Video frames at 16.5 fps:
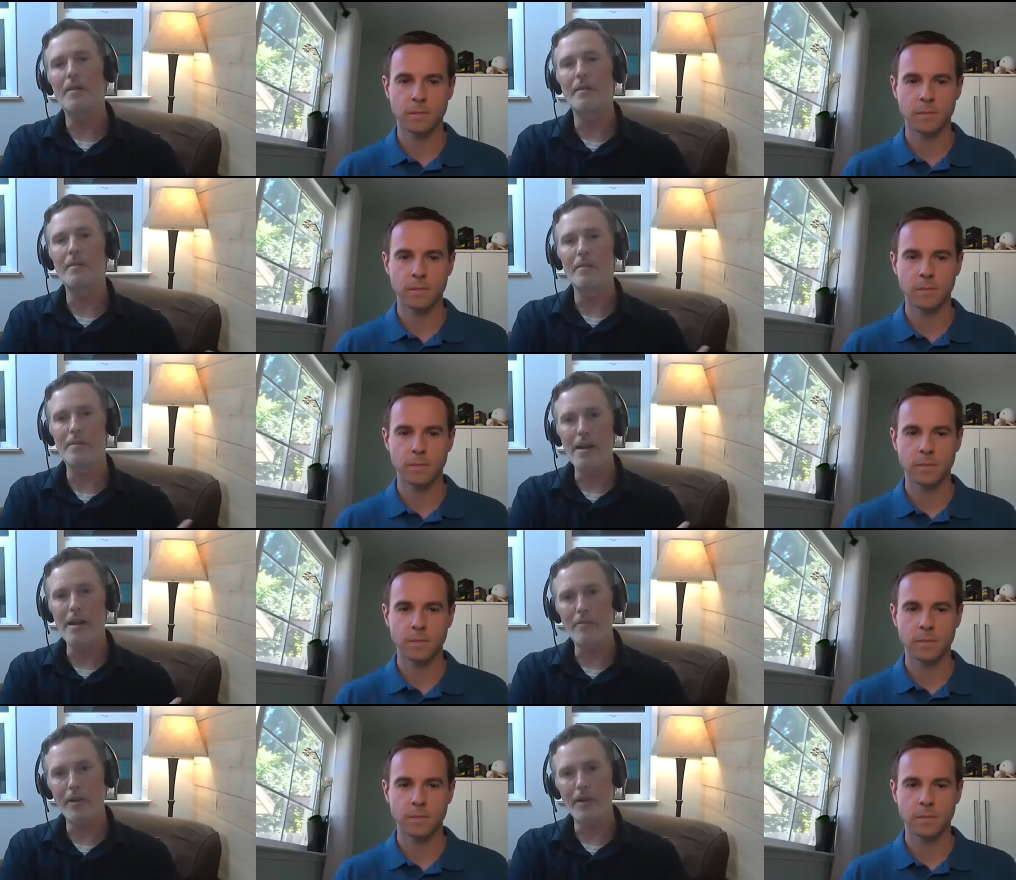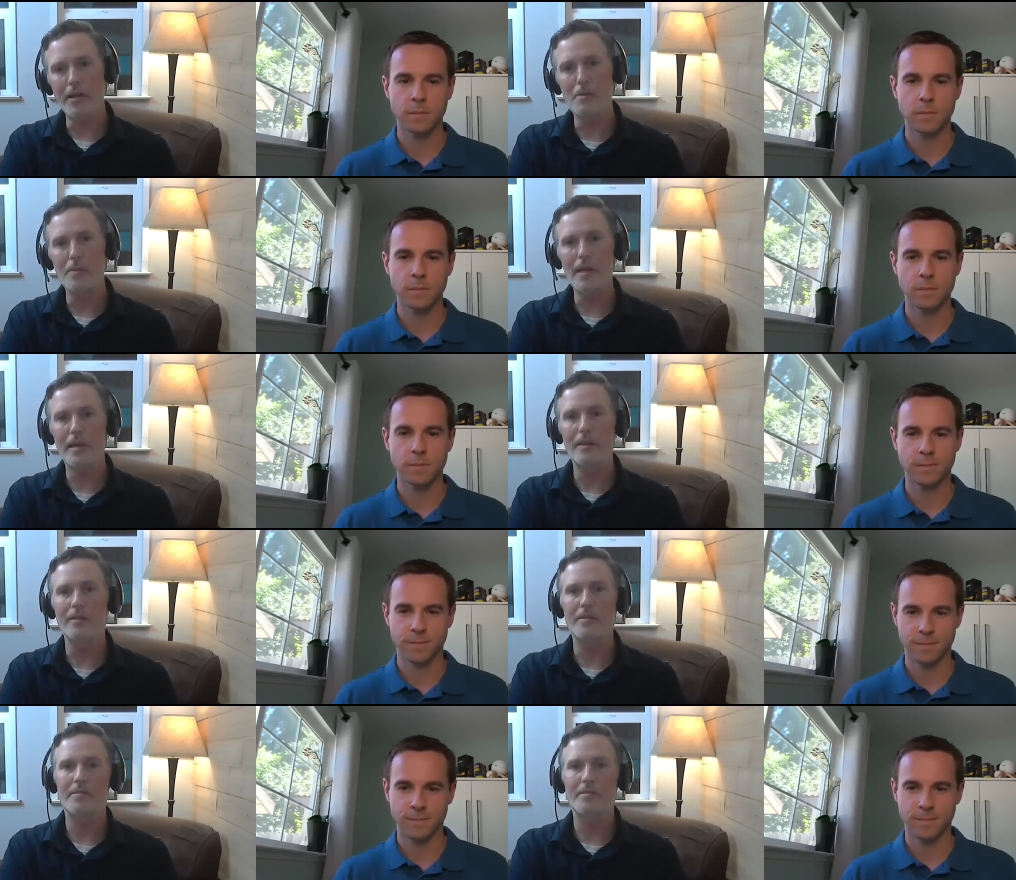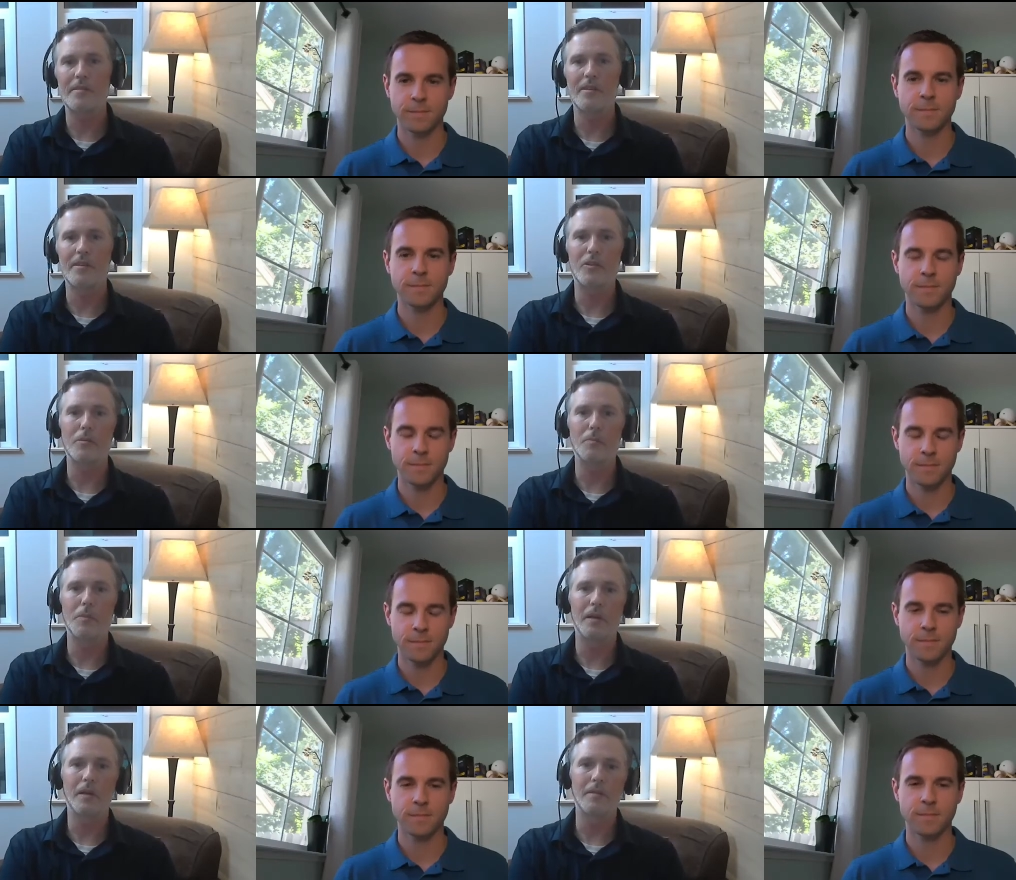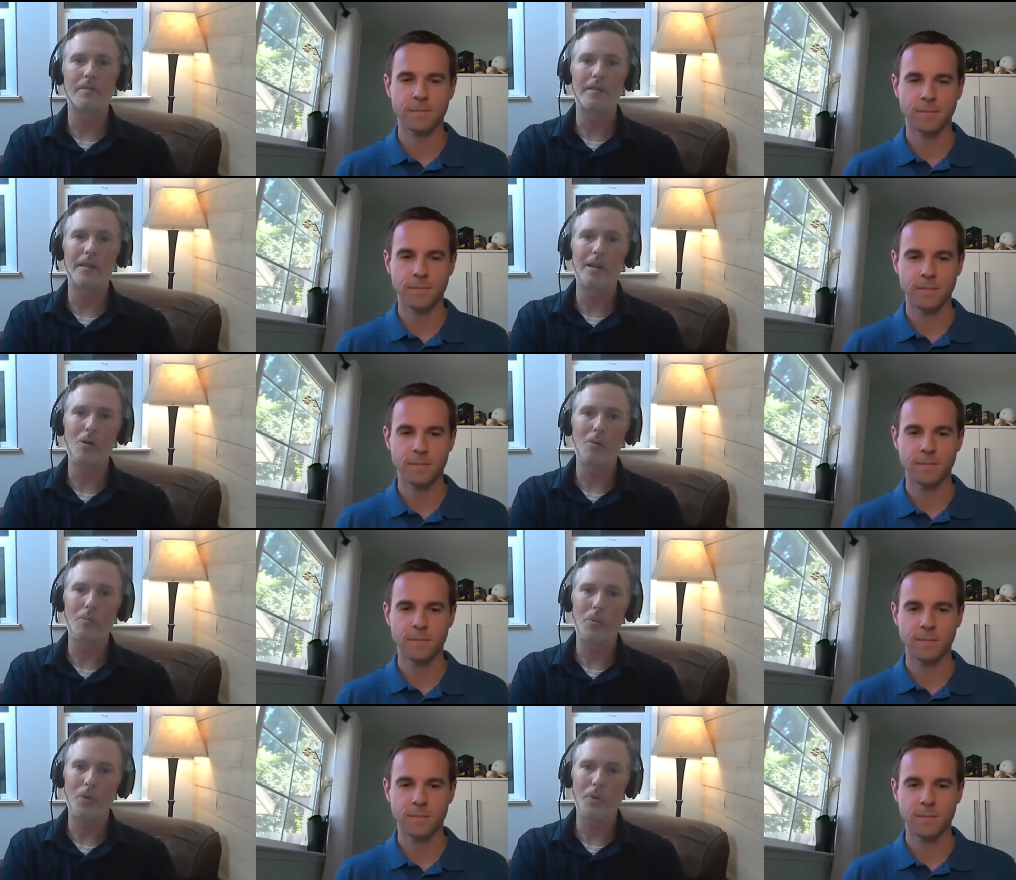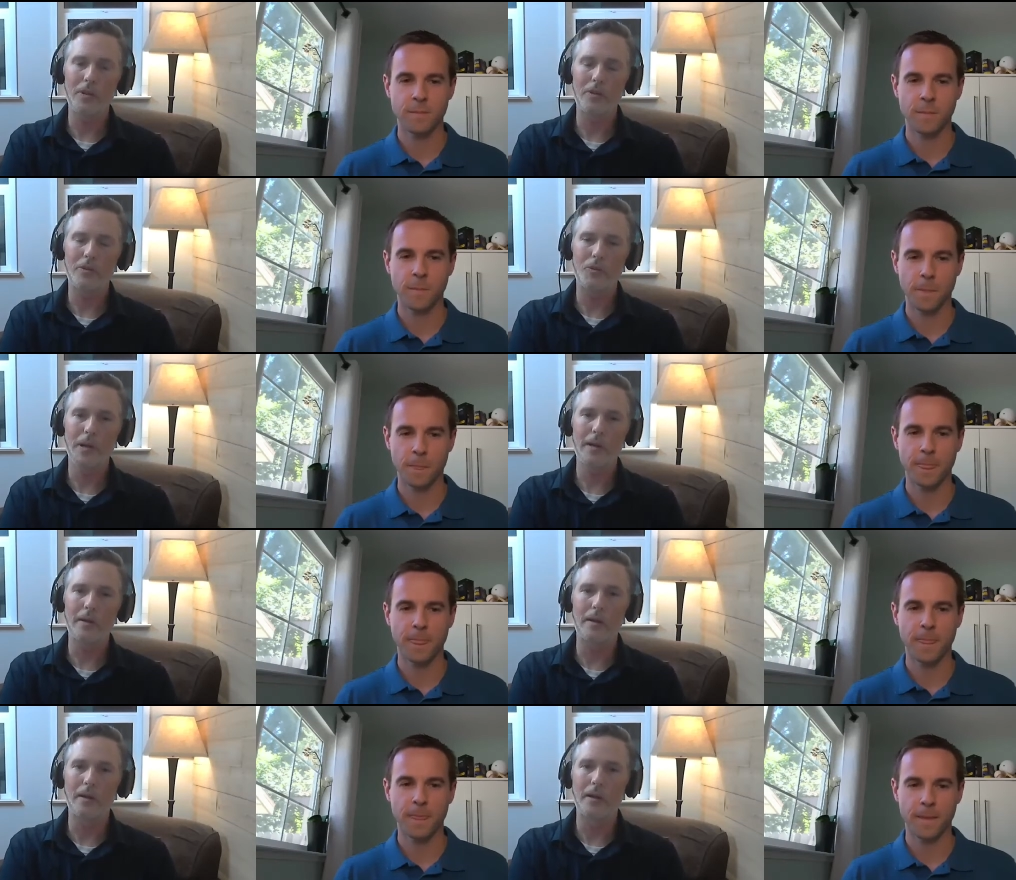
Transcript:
Speaker 1: and they're never going to make a decision because they don't pull the trigger.